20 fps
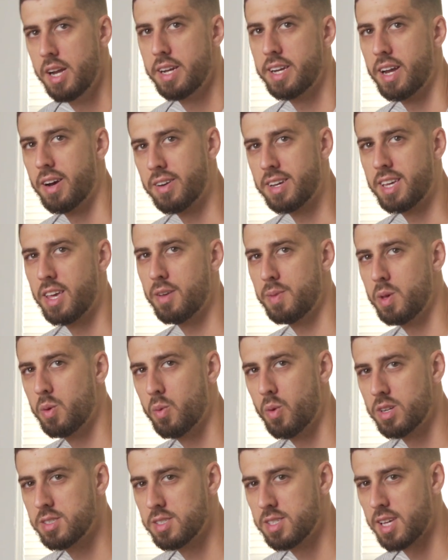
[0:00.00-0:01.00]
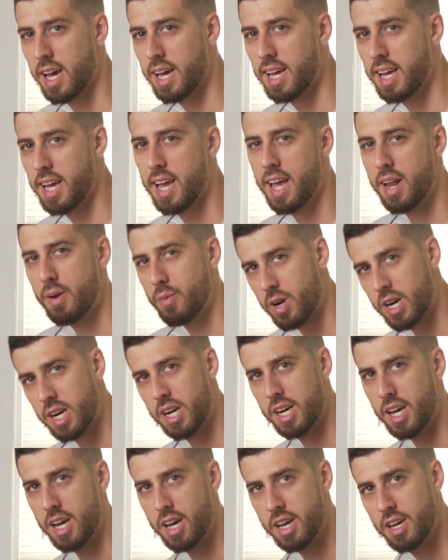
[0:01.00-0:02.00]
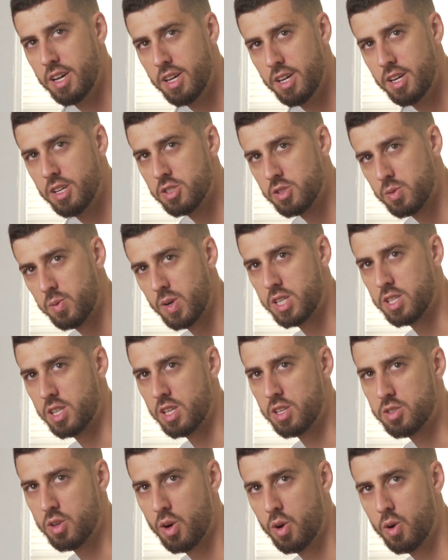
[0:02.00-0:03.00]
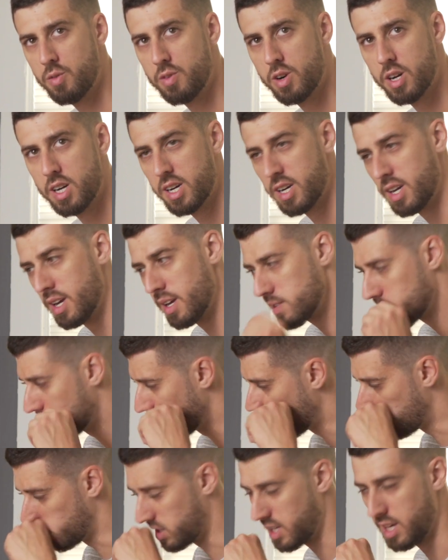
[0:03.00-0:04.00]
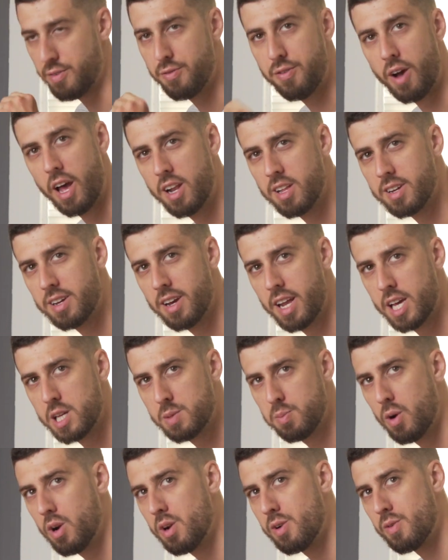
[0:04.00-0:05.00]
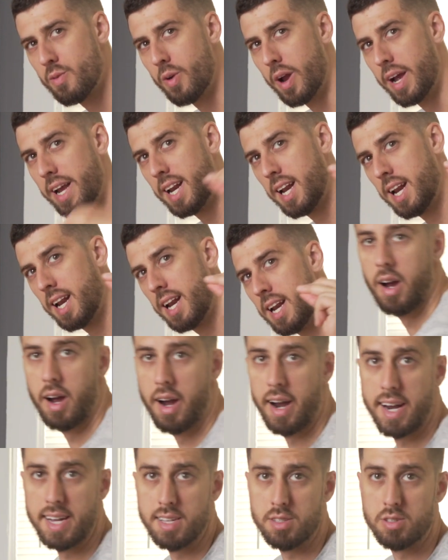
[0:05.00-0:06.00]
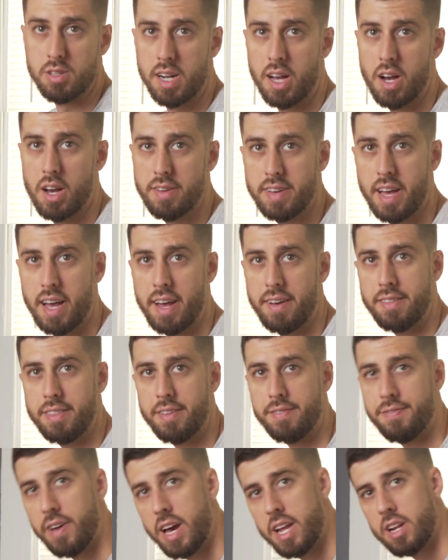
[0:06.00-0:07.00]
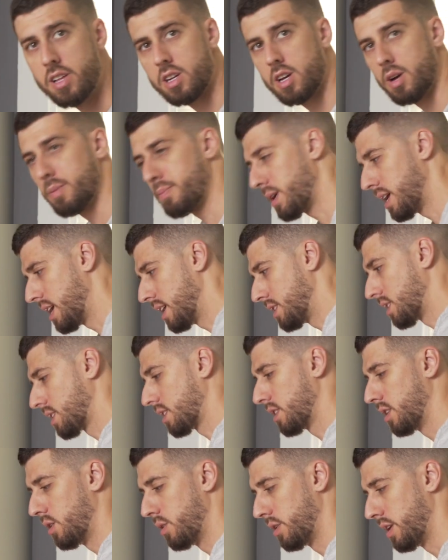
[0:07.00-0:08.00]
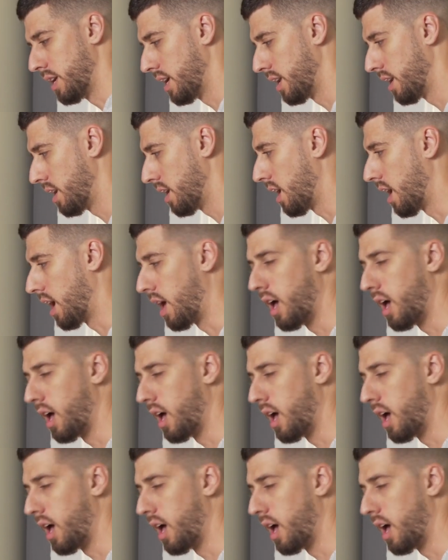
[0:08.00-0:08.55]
Now give me 1 second and we're gonna switch this over to the Final Cut export, right? All right, so now I've got the Final Cut project loaded.